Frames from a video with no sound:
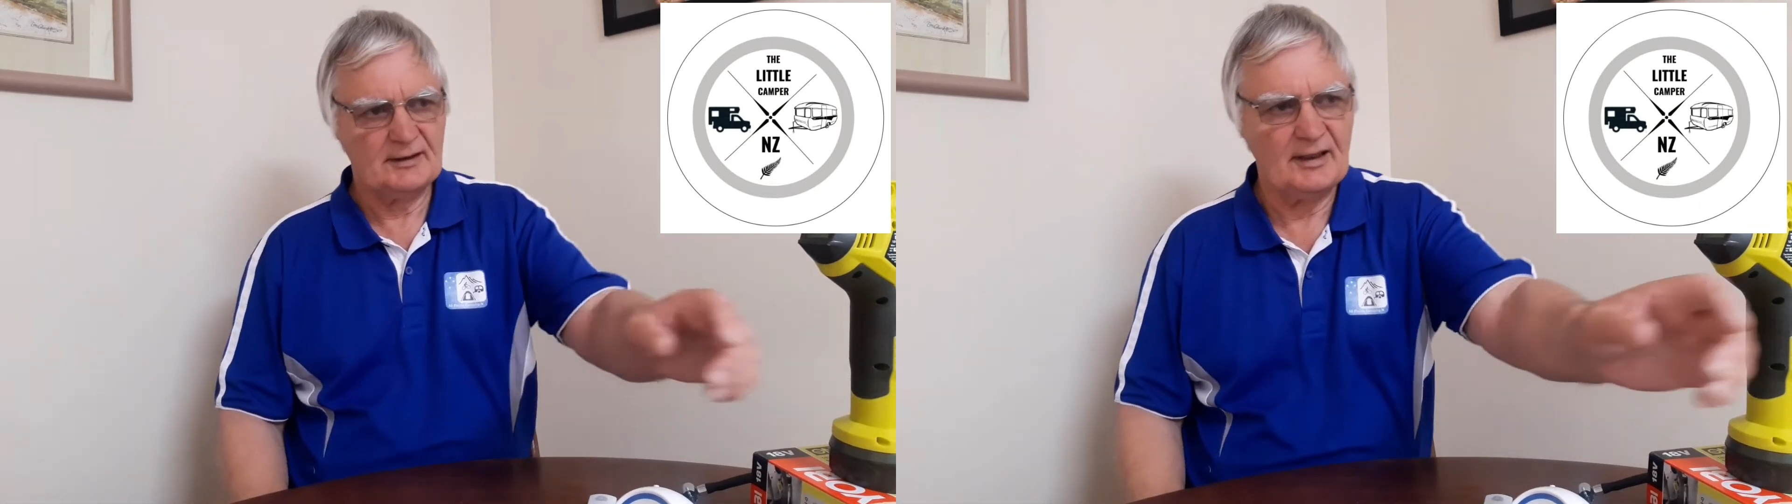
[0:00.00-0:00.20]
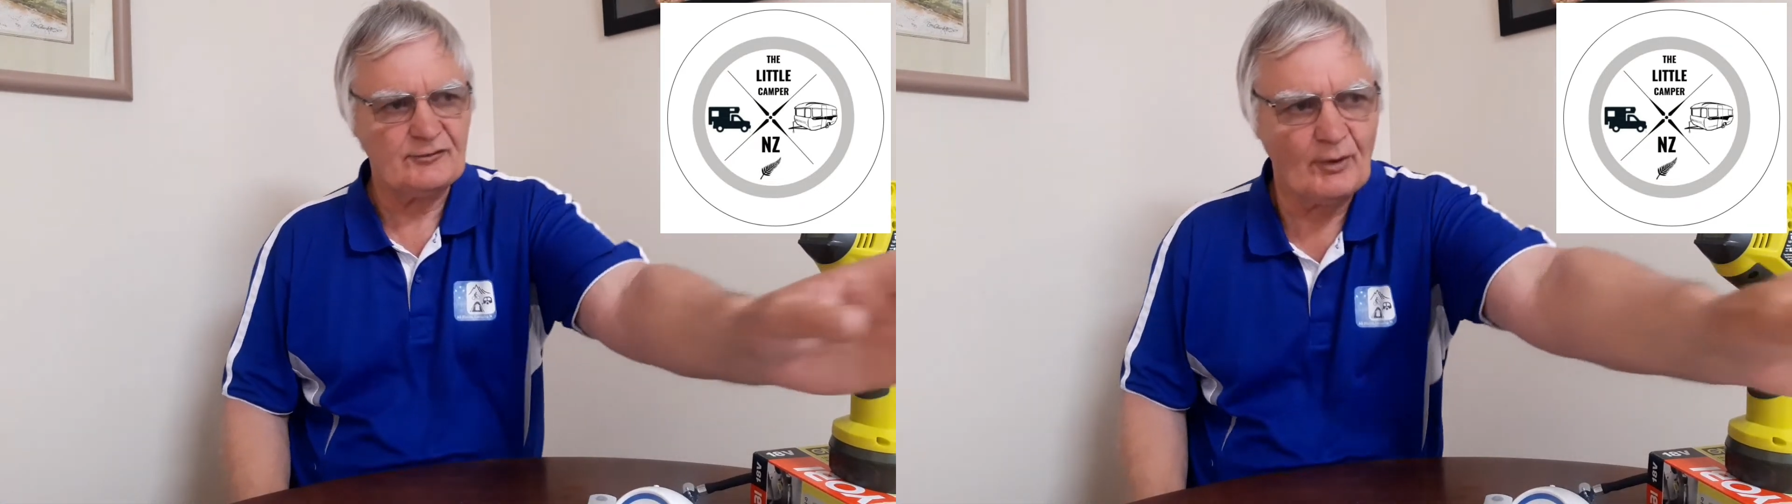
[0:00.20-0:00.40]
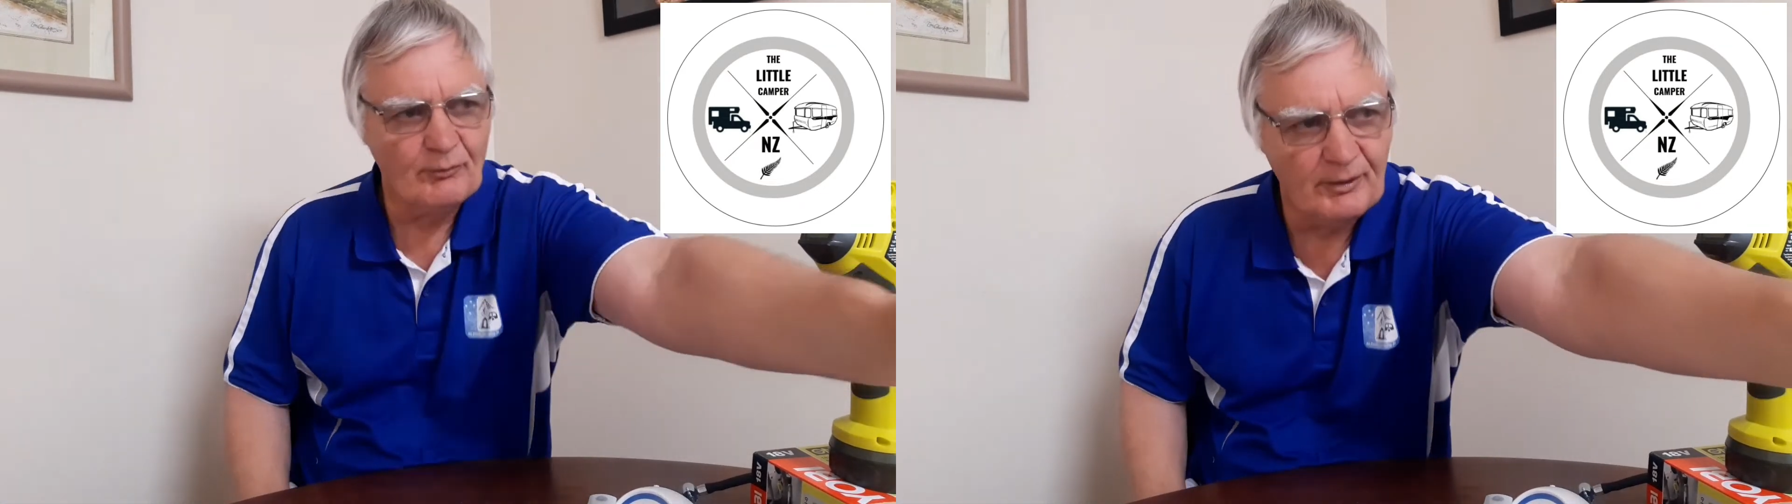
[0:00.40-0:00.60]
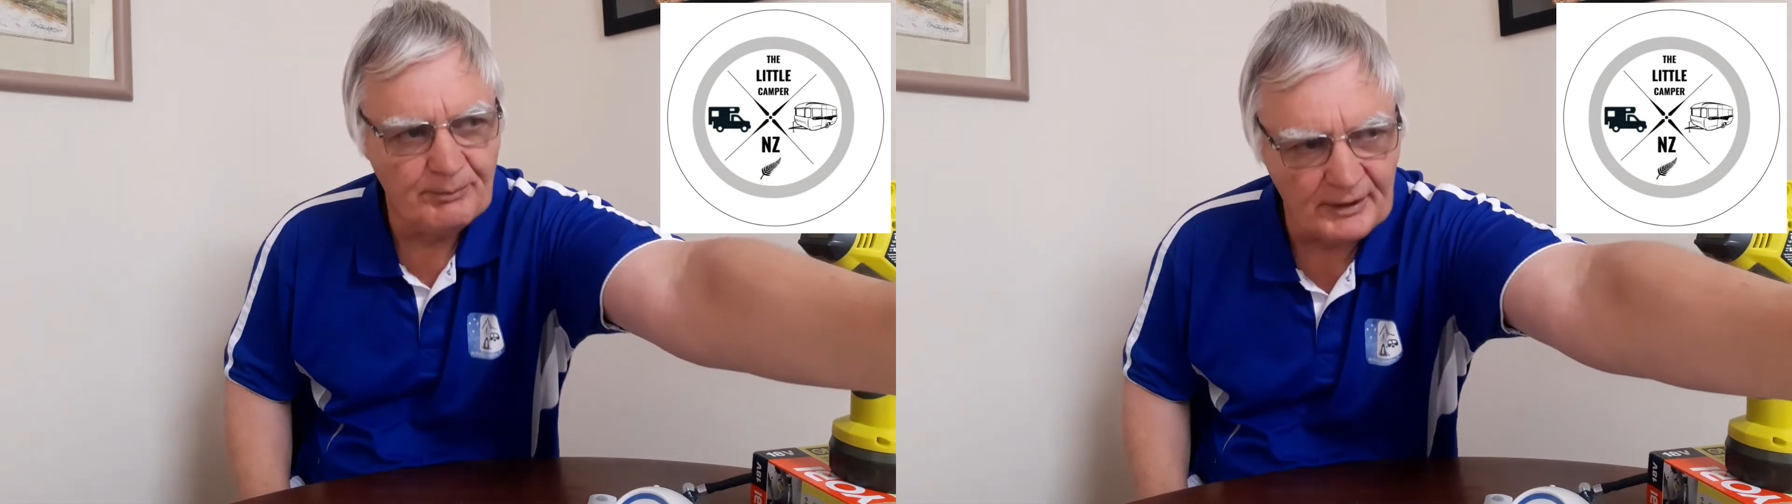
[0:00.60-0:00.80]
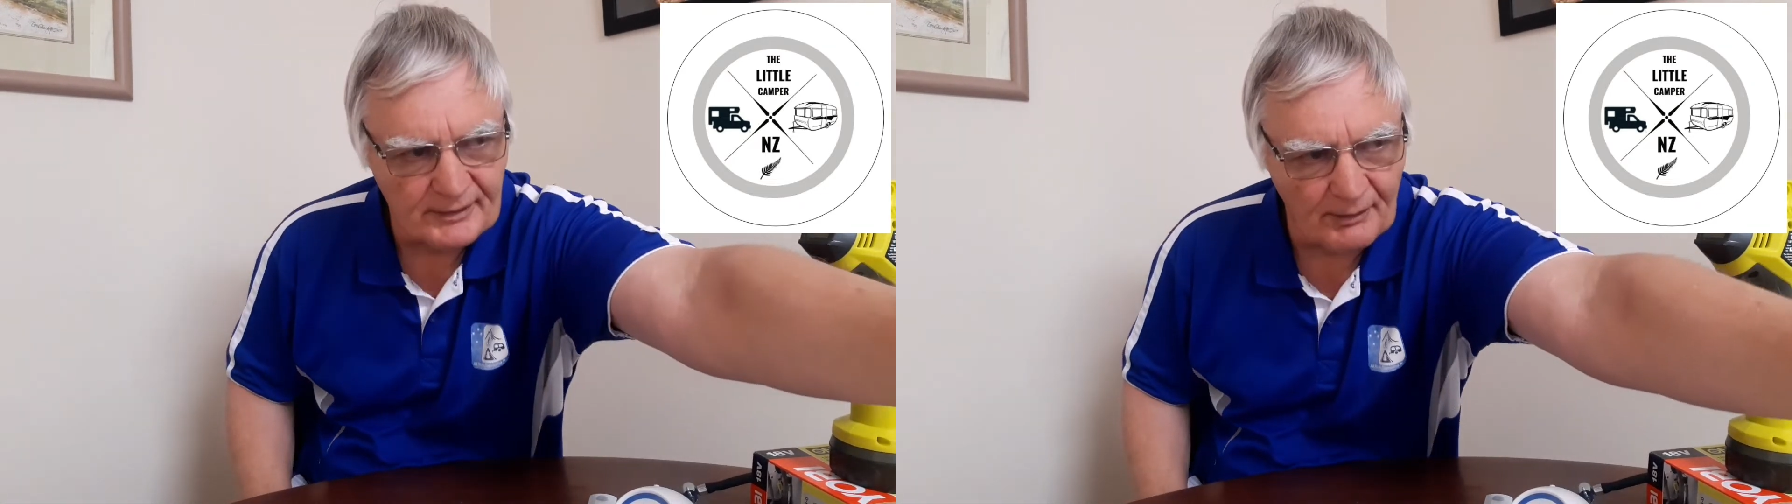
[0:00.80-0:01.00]
next one we
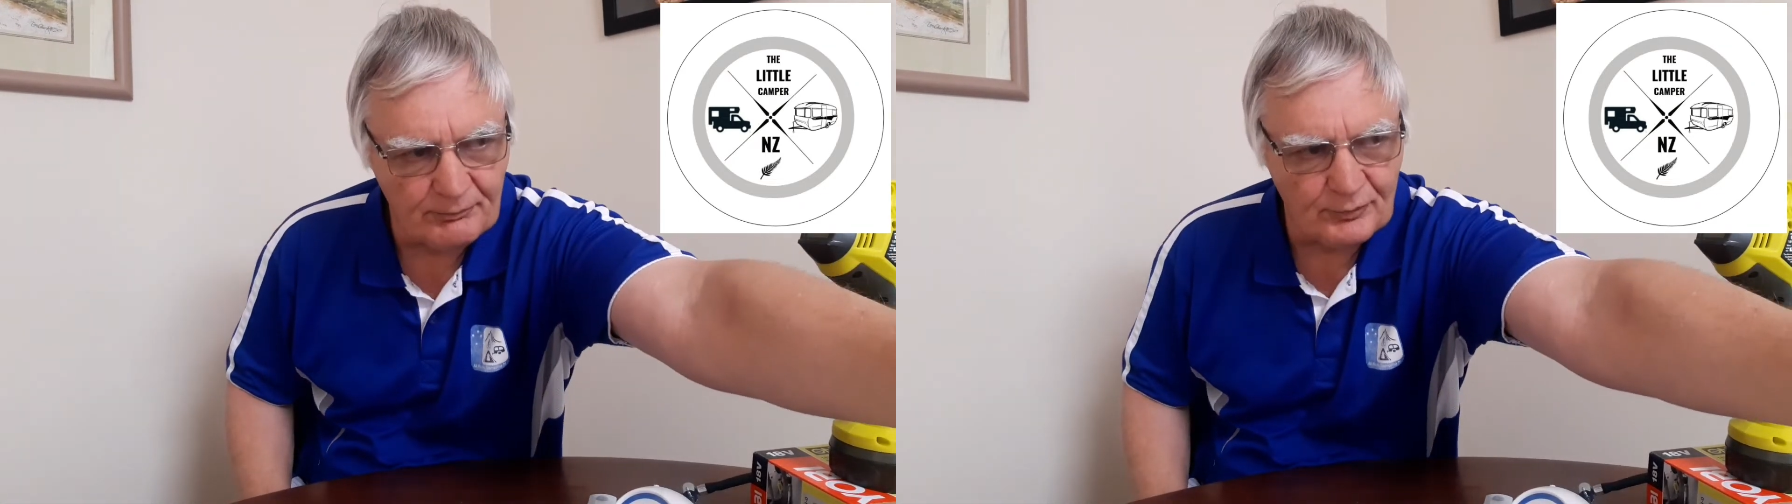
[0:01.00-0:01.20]
picked up,